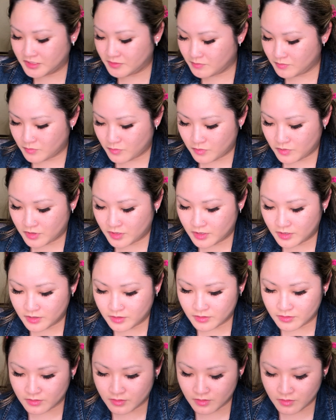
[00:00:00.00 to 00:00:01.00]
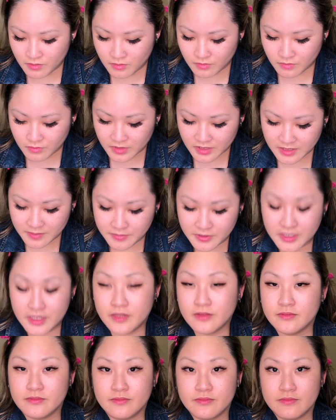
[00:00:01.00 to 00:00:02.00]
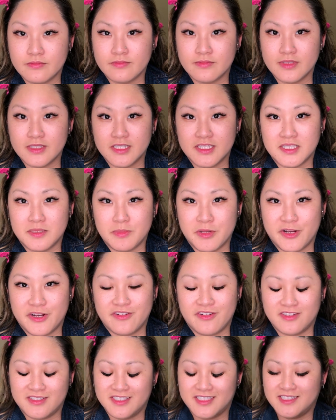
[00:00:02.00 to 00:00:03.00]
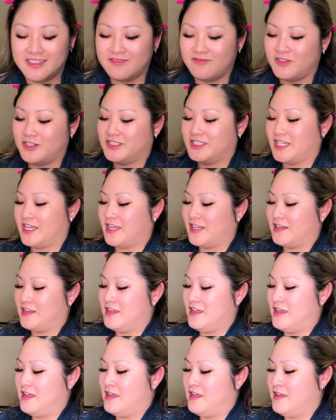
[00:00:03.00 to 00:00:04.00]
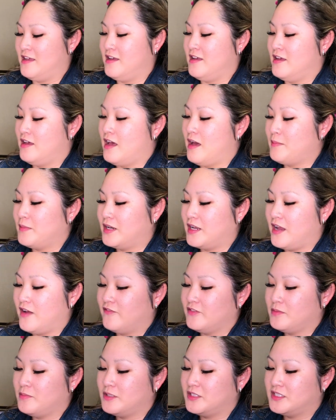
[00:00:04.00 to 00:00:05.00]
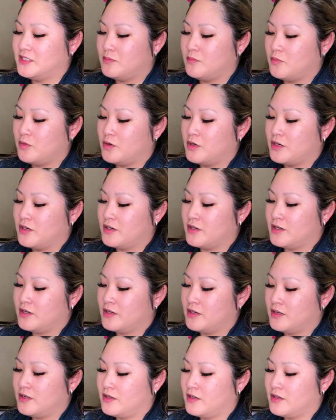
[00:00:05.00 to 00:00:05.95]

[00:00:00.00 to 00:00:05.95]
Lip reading: some more, oh, where'd I put it? Disappeared on for a second. I'm gonna have to put some more